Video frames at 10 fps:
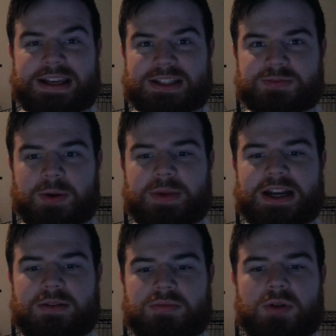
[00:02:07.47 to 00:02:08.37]
is
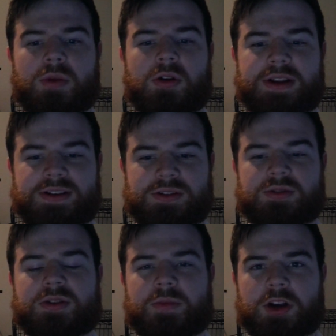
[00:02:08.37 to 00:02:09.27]
prom- promoted
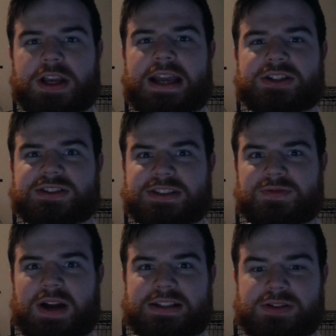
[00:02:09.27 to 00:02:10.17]
to communications
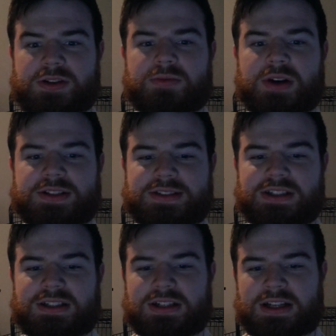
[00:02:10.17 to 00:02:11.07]
advisor to the
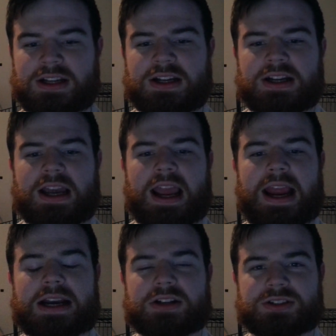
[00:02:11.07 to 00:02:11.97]
president.
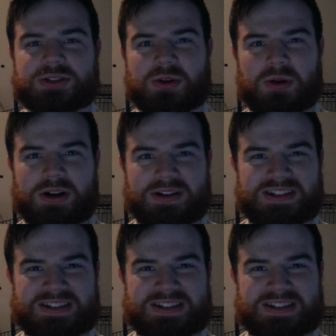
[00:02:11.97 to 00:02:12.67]
Aaron Shore